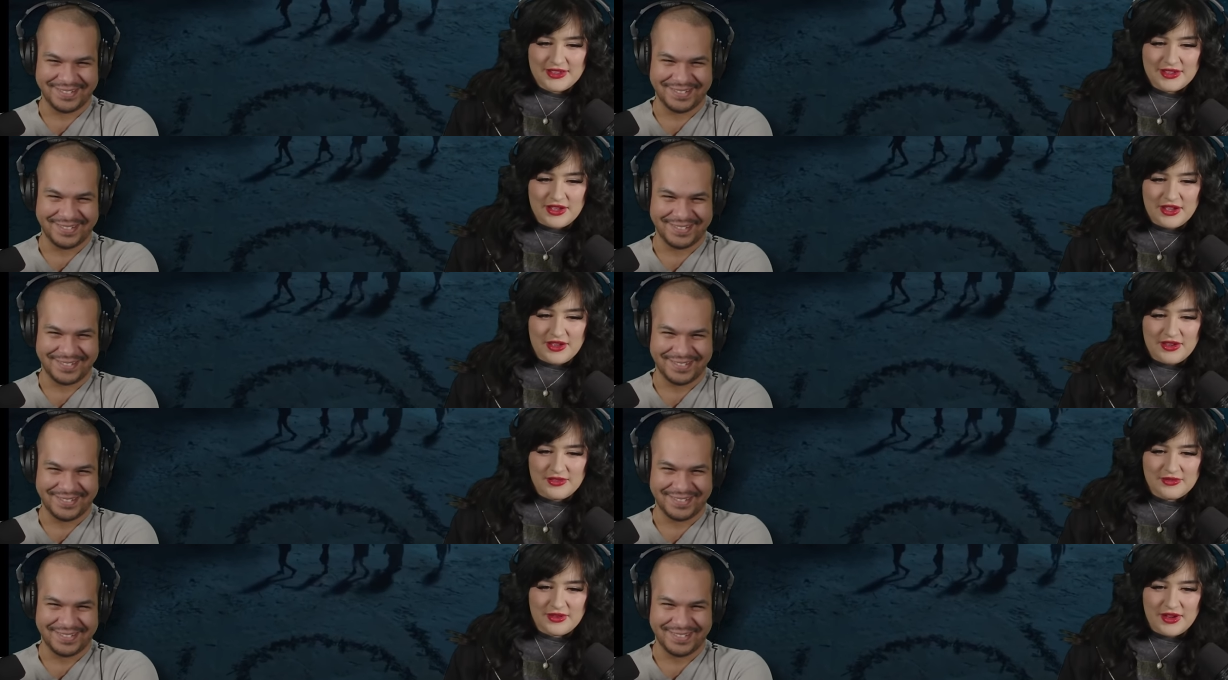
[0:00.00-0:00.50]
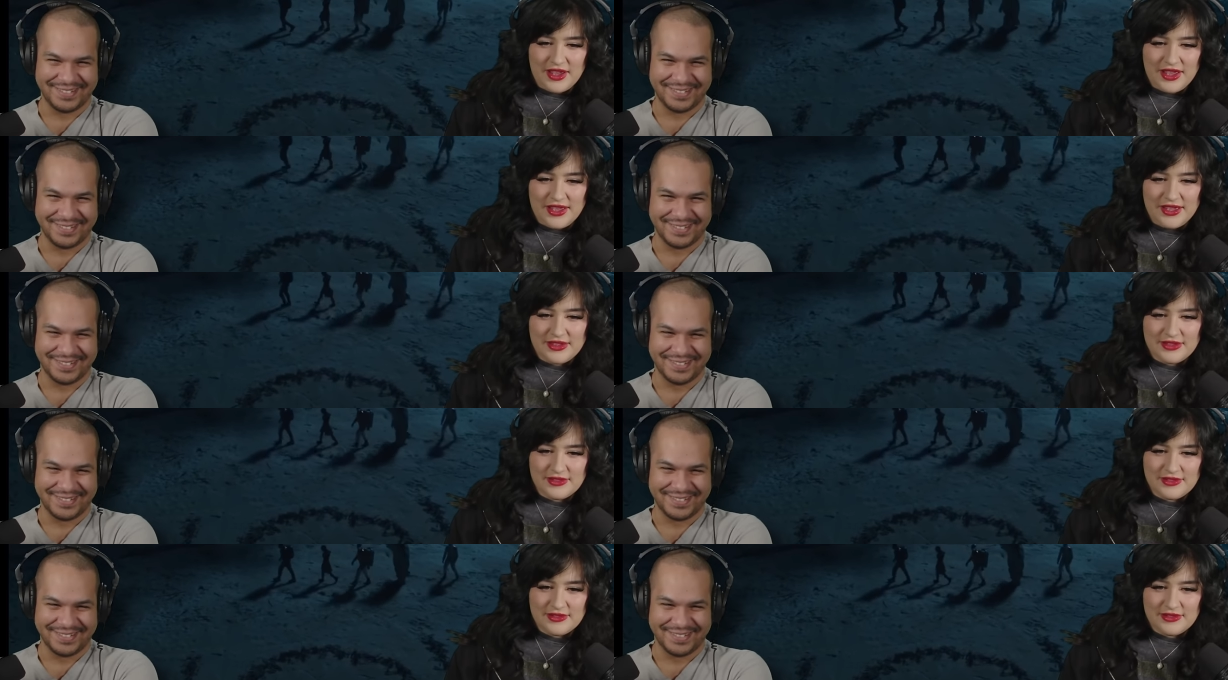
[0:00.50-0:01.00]
Speaker 1: All right,
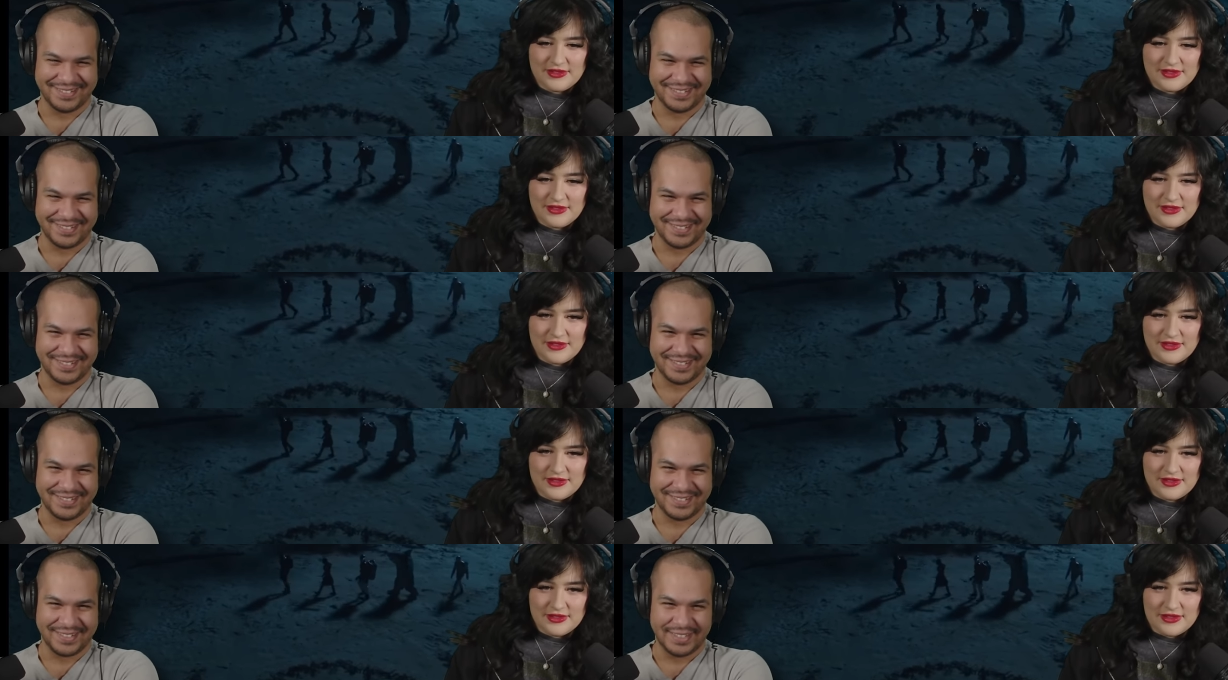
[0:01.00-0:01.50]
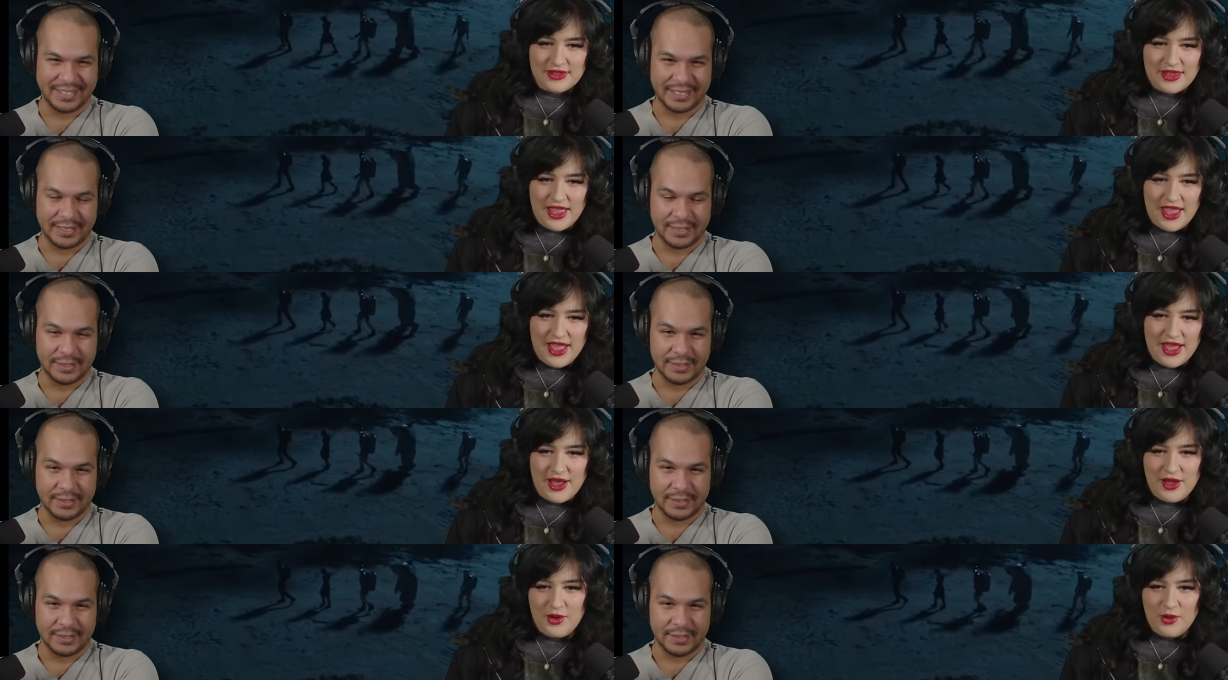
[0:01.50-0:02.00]

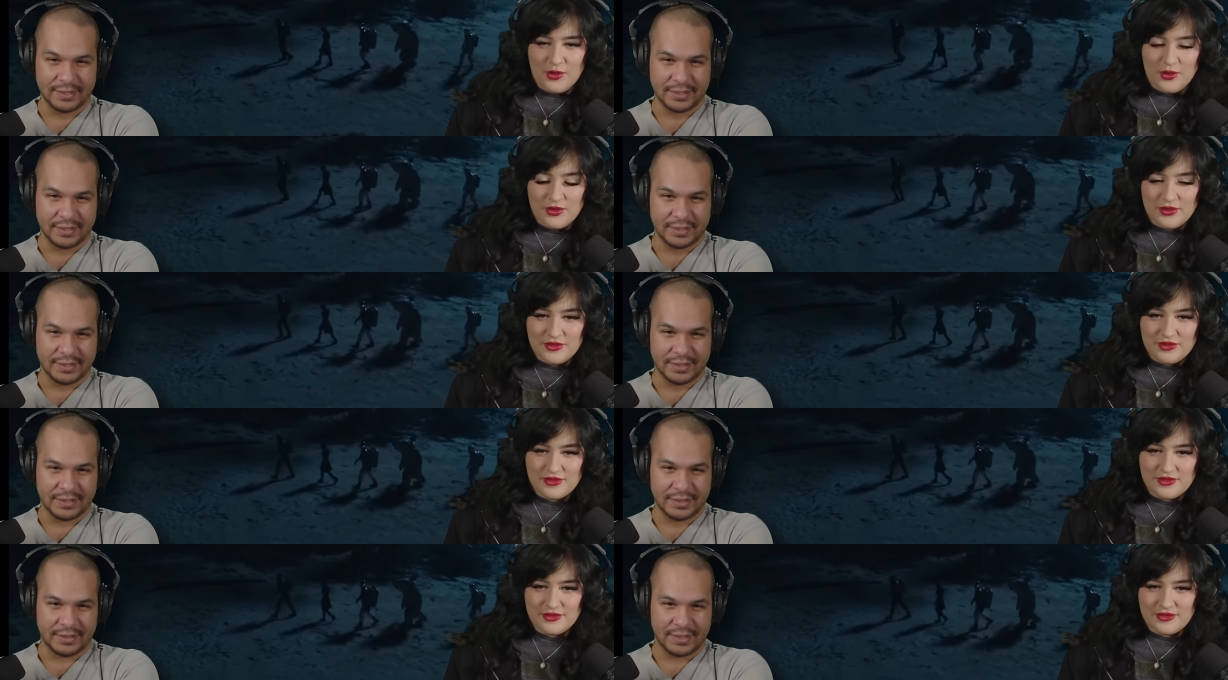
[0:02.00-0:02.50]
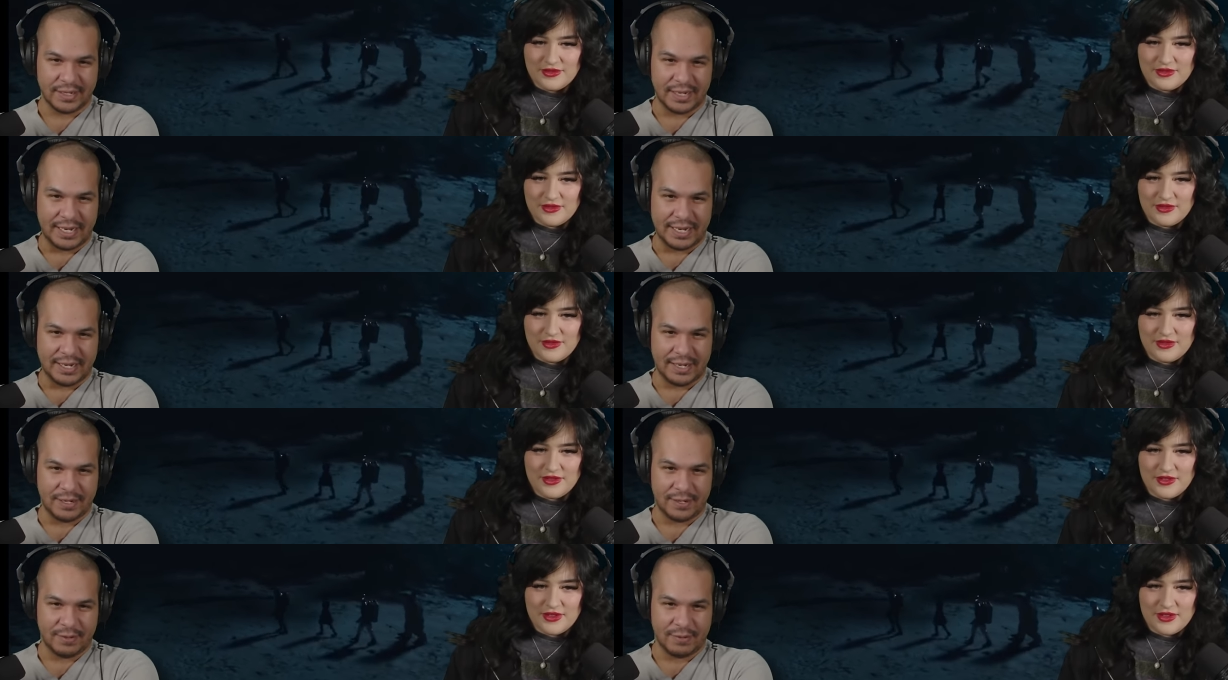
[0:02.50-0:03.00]
now,
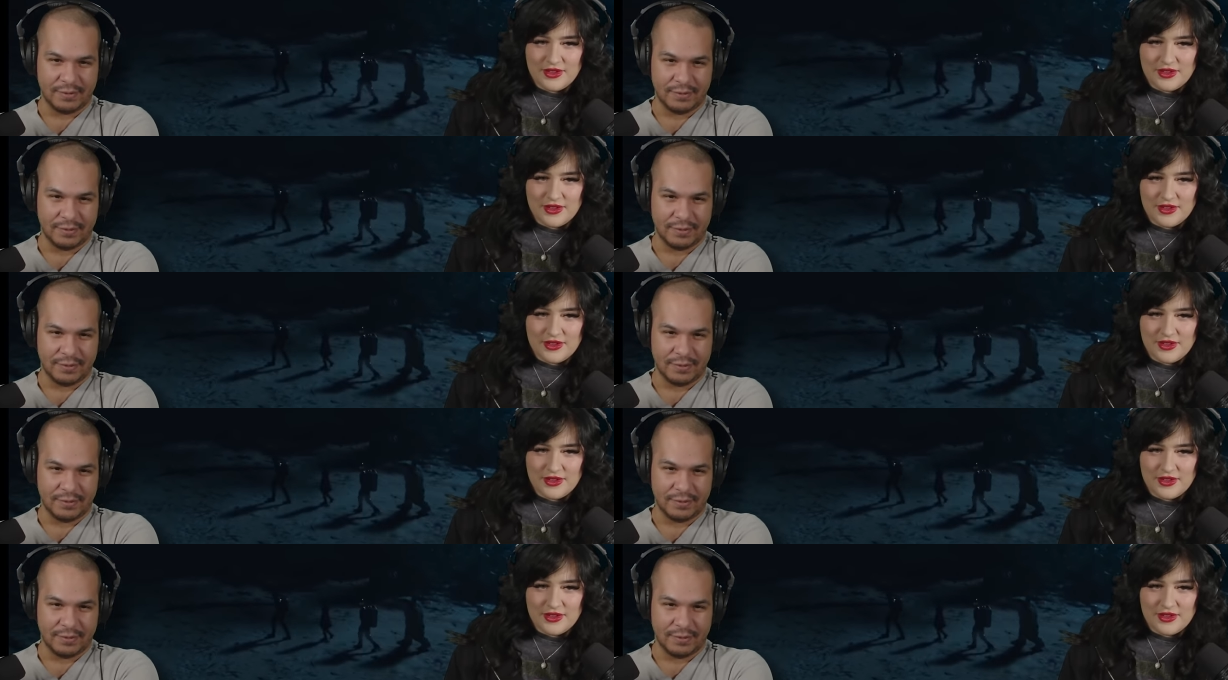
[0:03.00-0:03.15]
now.